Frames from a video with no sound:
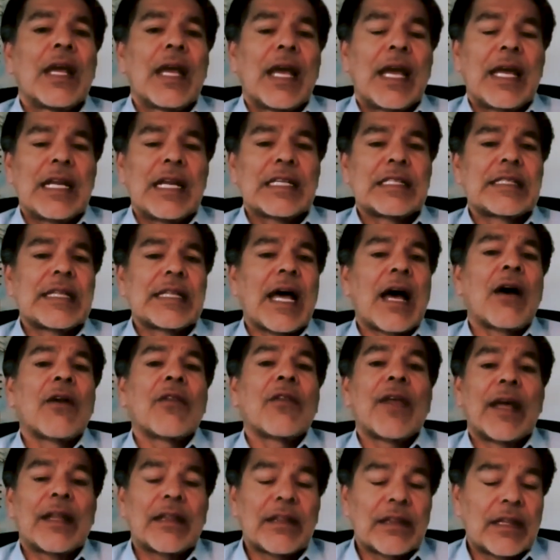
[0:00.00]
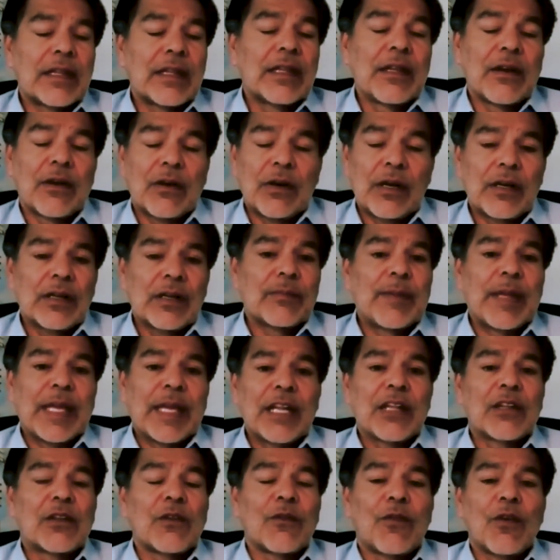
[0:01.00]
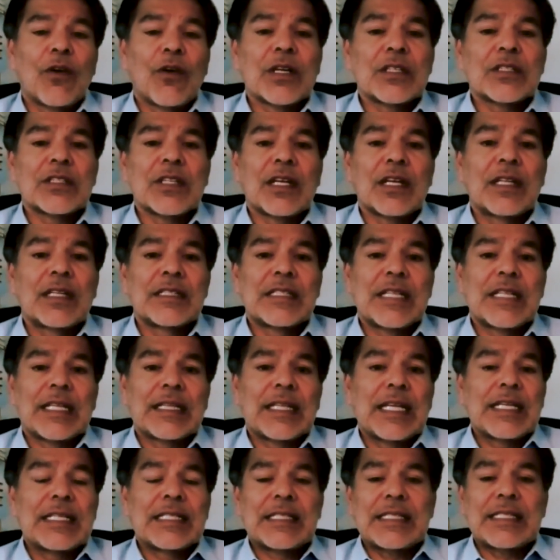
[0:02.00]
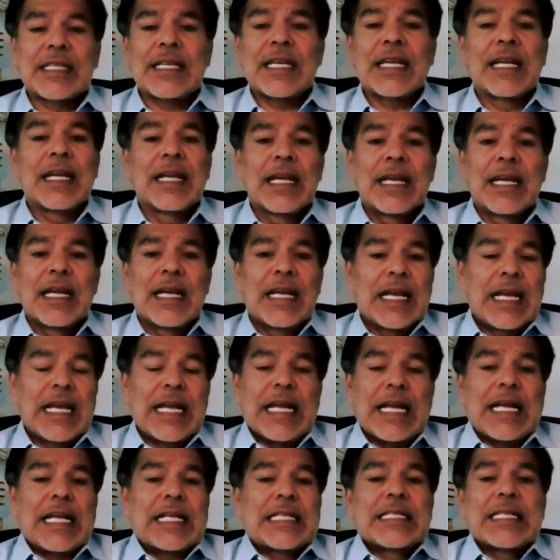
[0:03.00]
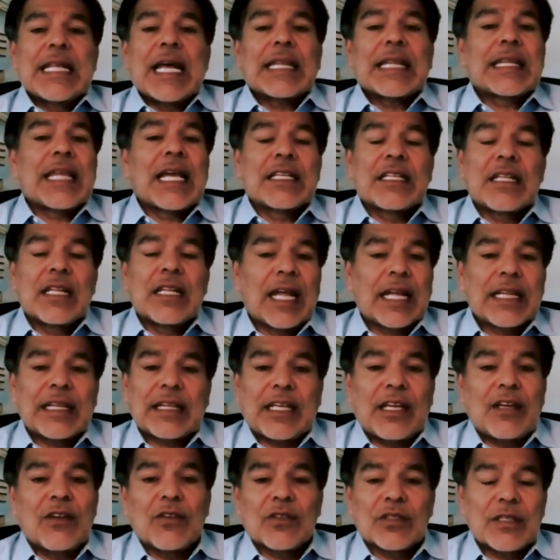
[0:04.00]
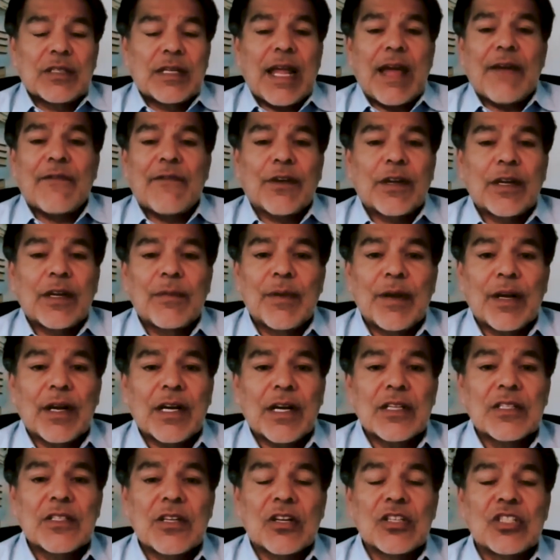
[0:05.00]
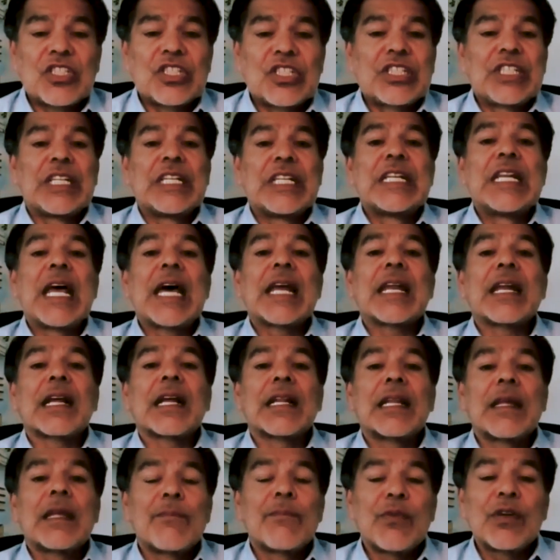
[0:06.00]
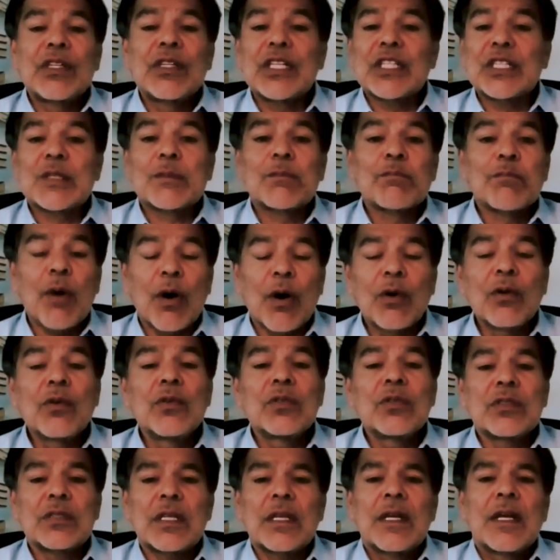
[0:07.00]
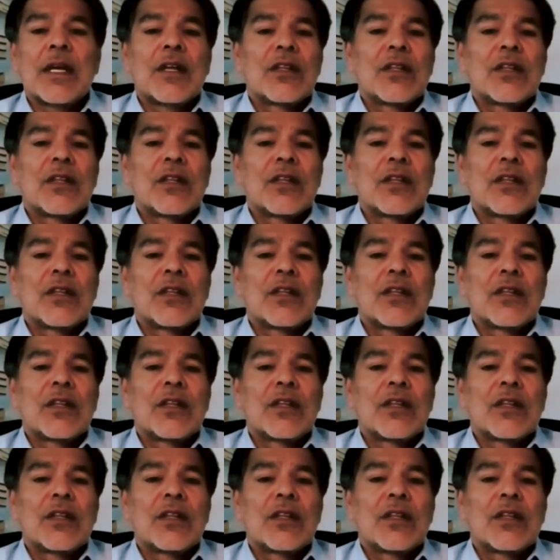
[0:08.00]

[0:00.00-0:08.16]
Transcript: And it's now that they're beginning to focus on this that they see it's not that Latinos and African Americans are genetically predisposed